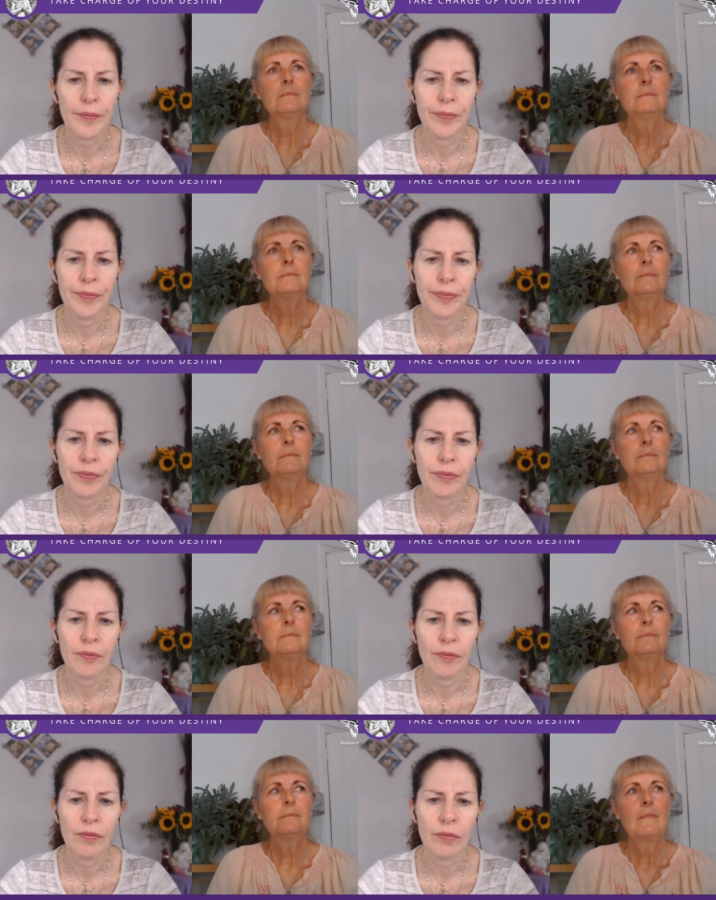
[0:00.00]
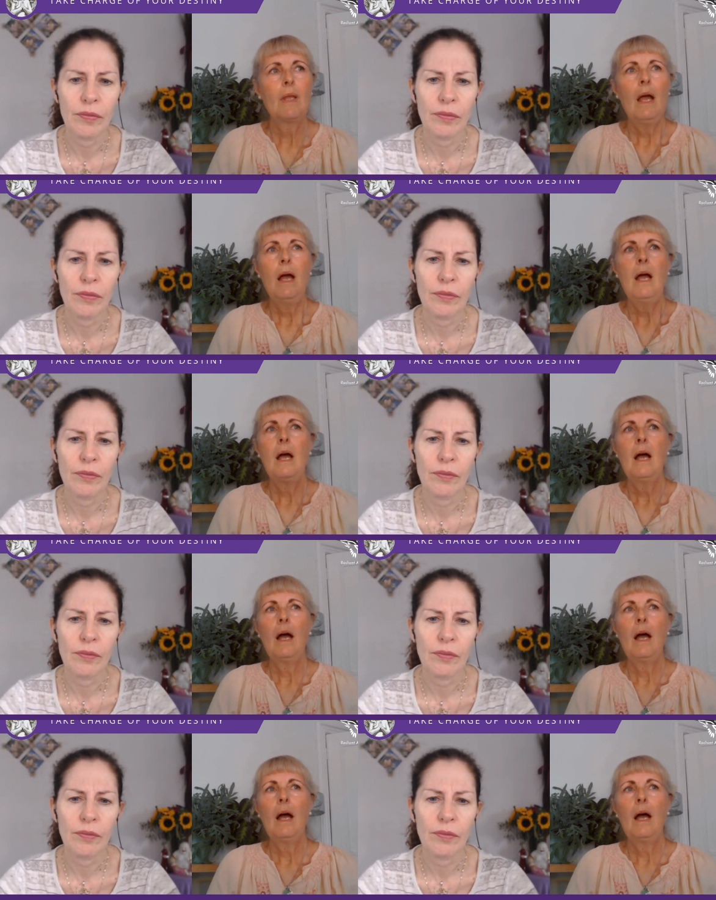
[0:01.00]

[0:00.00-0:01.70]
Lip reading: No one is speaking in this clip.